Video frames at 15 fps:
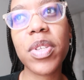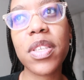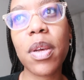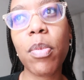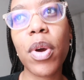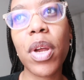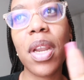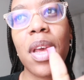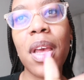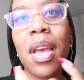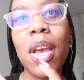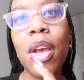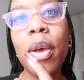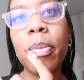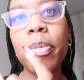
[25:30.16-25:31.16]
someone,
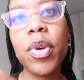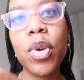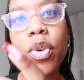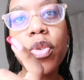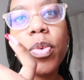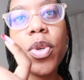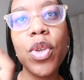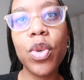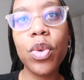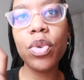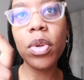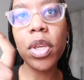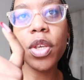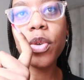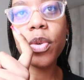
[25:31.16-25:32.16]
because we
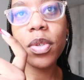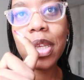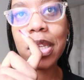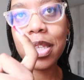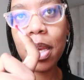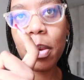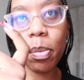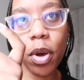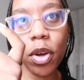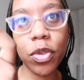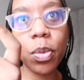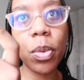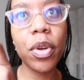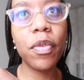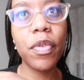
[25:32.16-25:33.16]
usually use the same
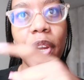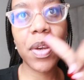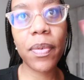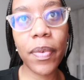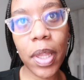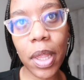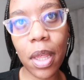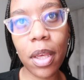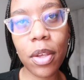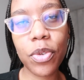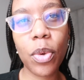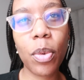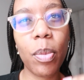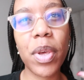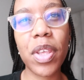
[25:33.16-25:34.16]
password for everything,
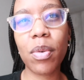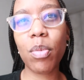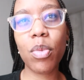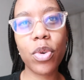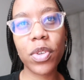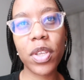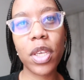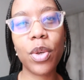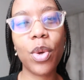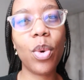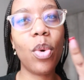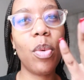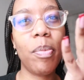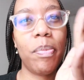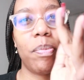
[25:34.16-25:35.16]
so mostly
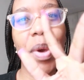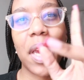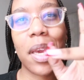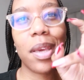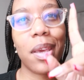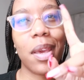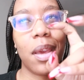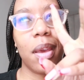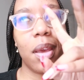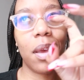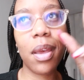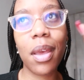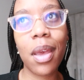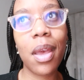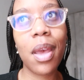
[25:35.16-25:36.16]
your
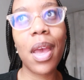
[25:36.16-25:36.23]
banking